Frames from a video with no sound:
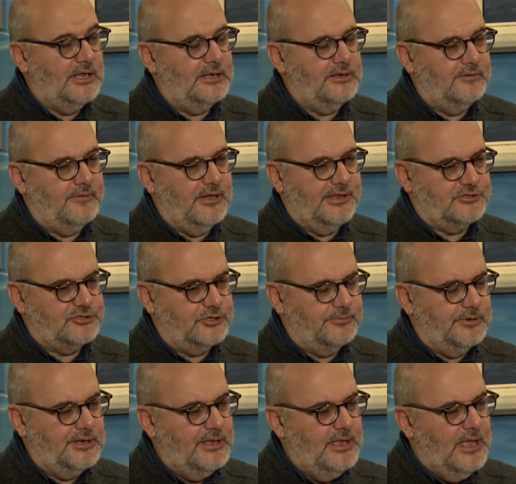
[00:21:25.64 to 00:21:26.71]
than the West
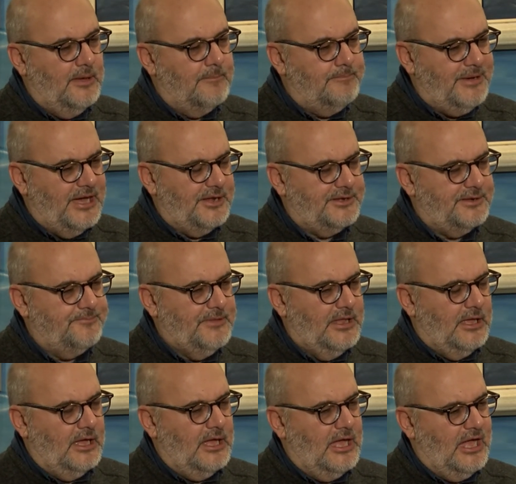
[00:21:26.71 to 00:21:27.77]
Germany. But
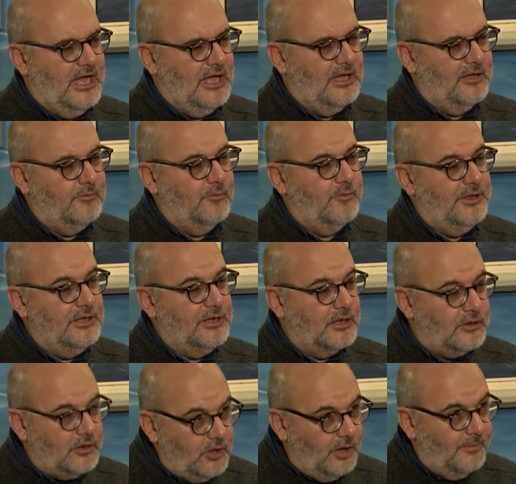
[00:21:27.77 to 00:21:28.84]
in a
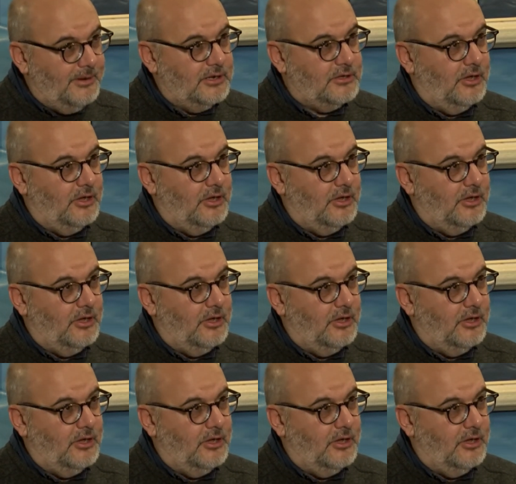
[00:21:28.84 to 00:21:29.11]
global